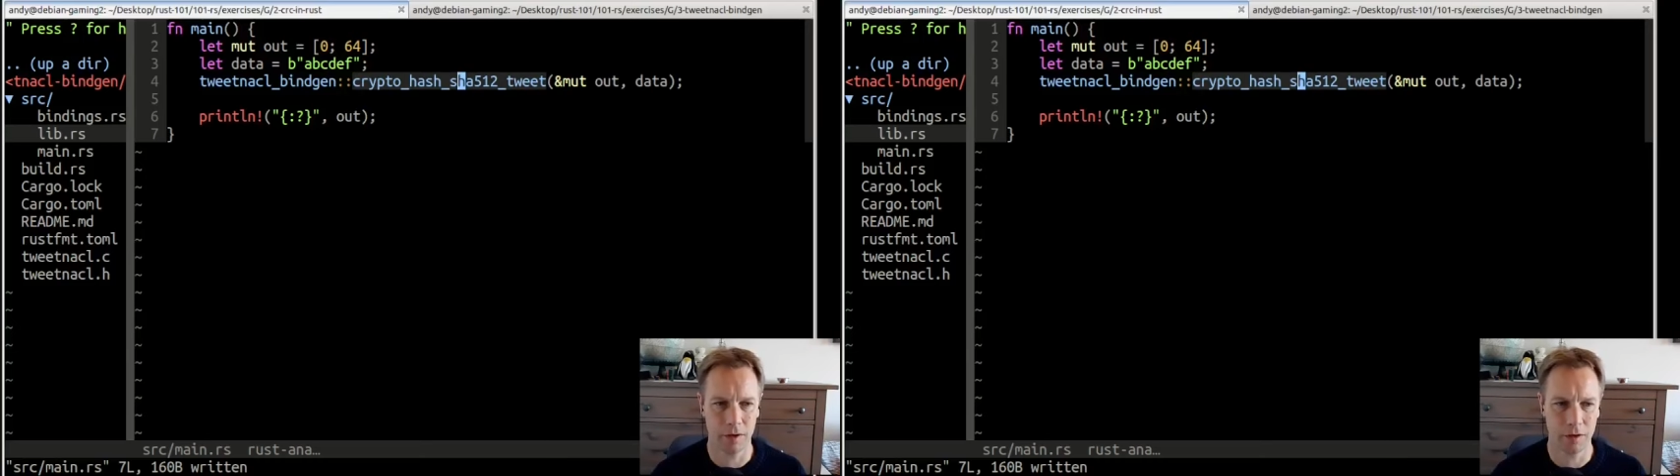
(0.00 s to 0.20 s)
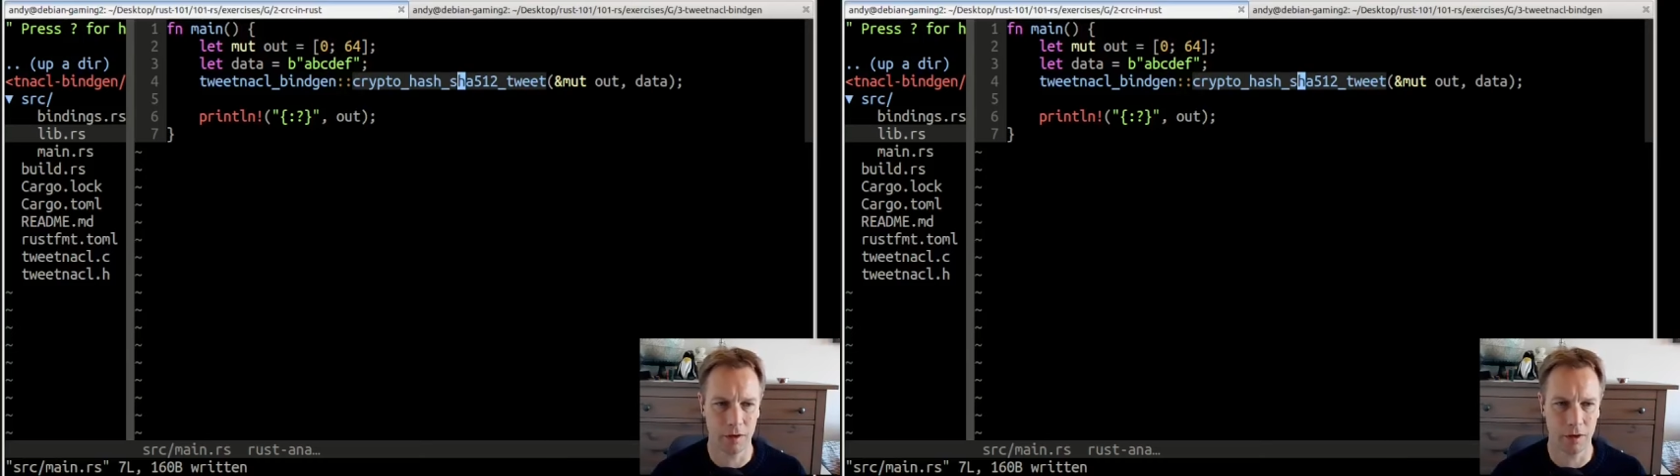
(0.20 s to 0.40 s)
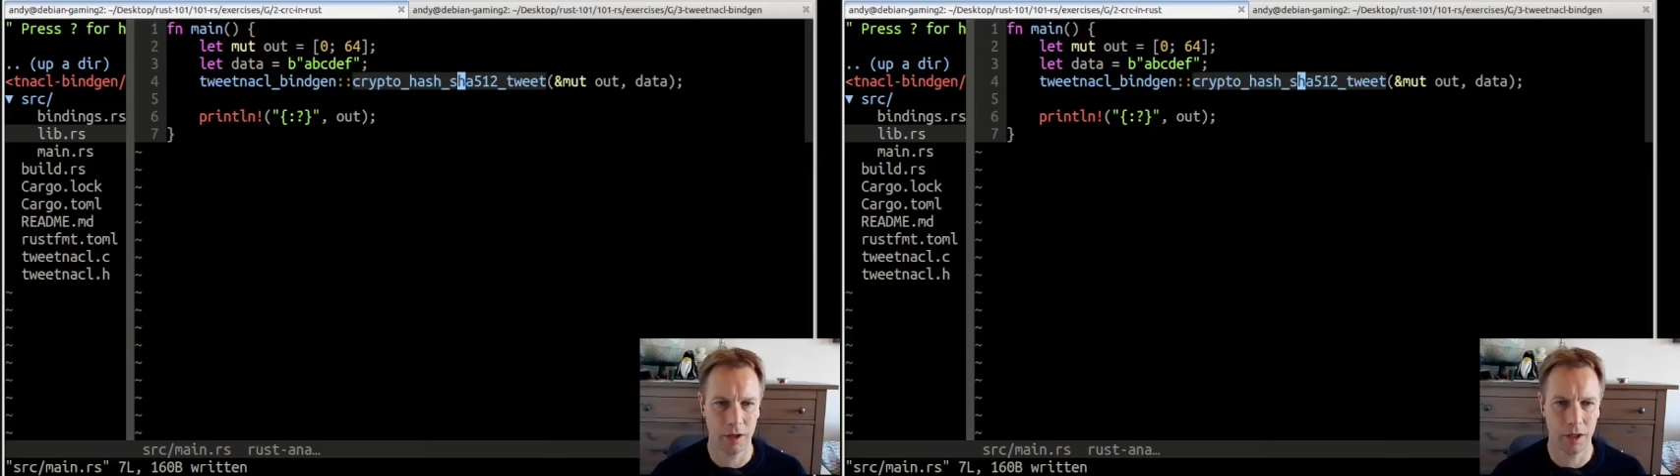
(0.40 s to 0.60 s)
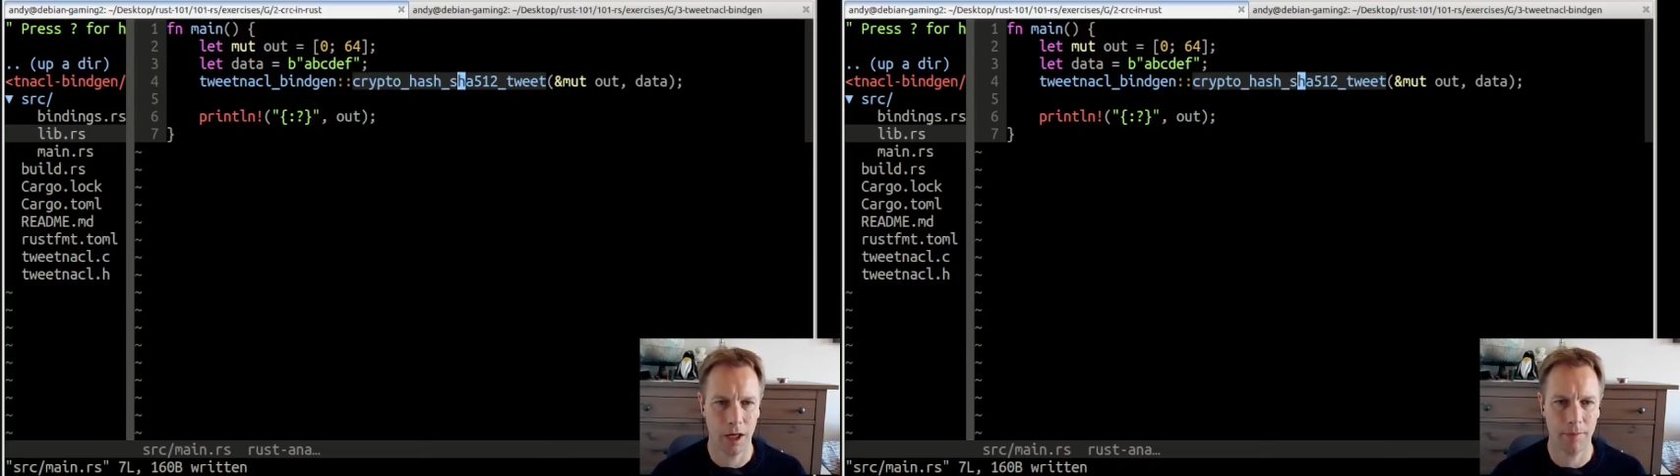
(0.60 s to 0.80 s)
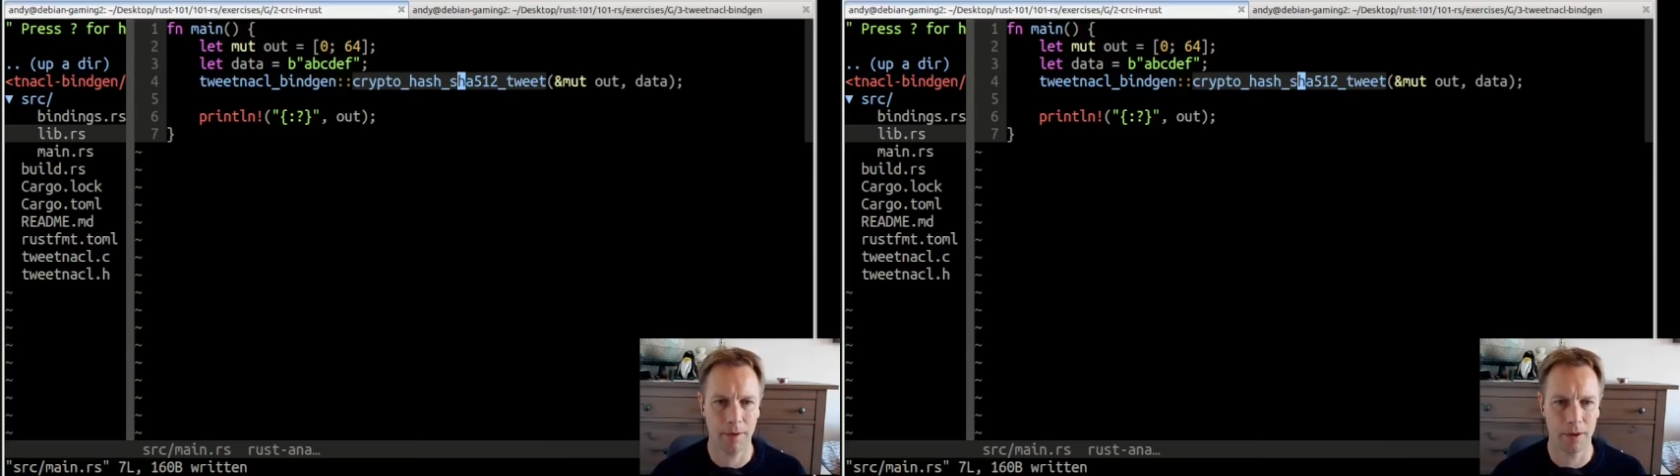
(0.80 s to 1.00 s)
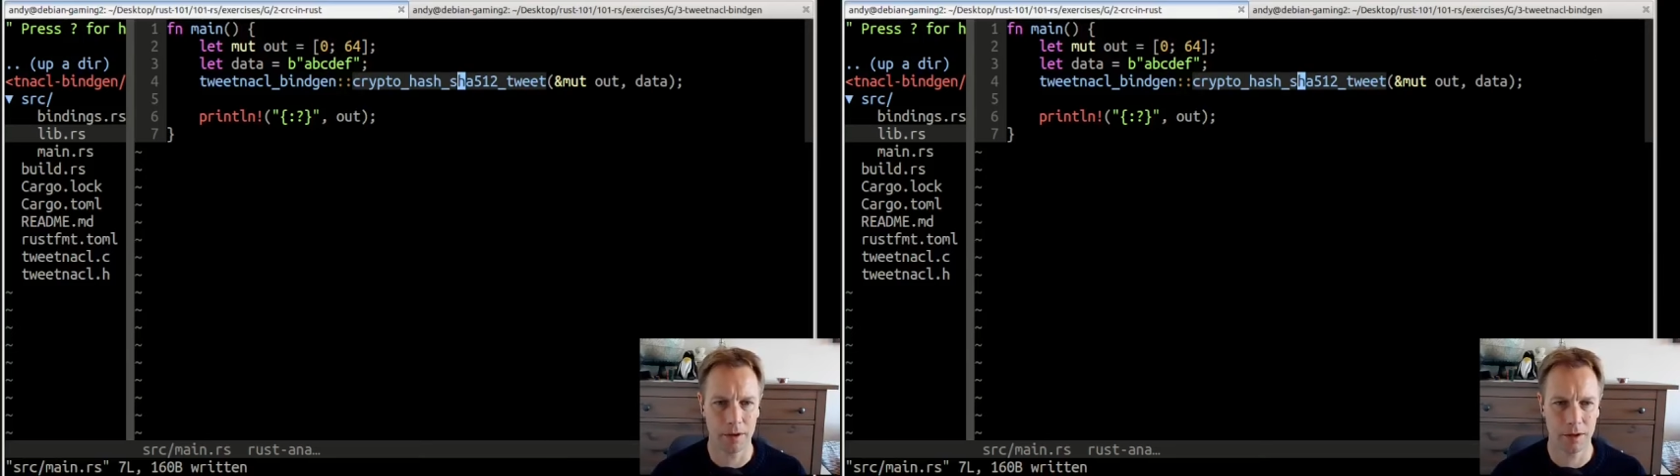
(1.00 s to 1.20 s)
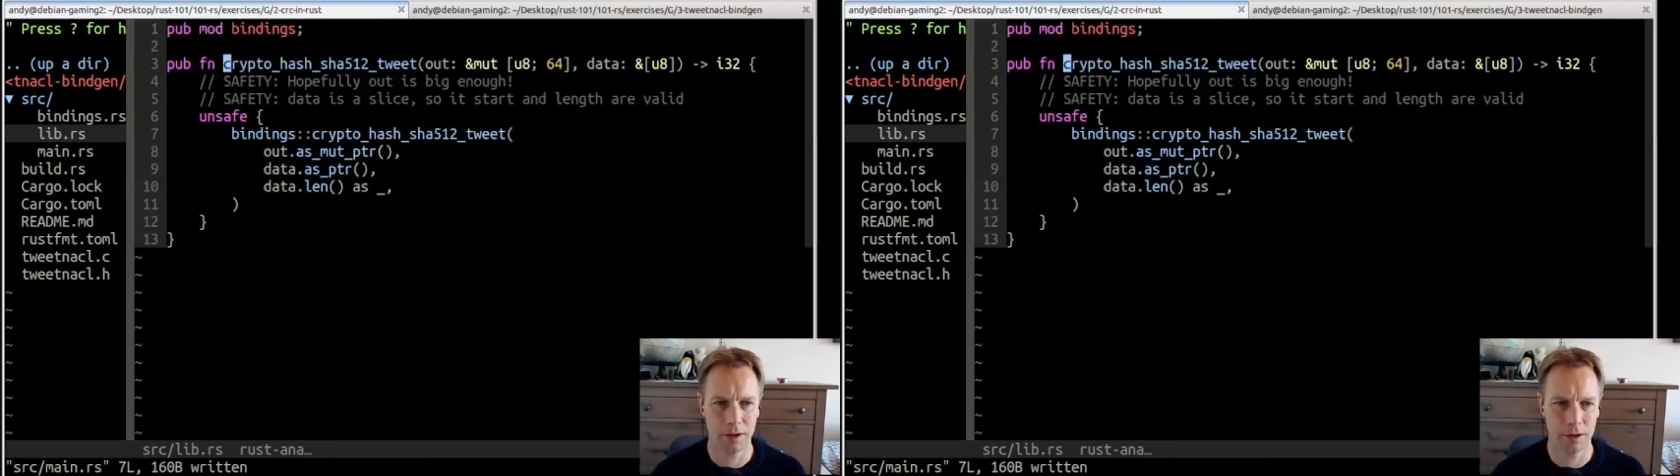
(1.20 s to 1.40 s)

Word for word: So it happens